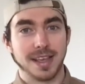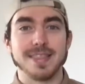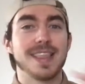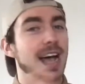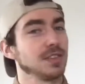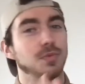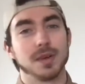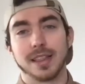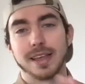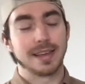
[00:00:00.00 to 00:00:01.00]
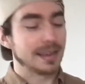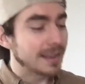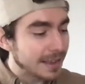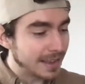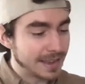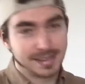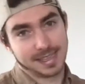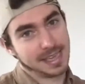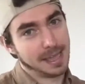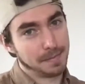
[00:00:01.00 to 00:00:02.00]
and that's what is the
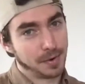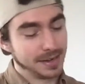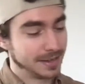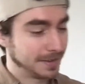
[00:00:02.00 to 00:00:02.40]
key point.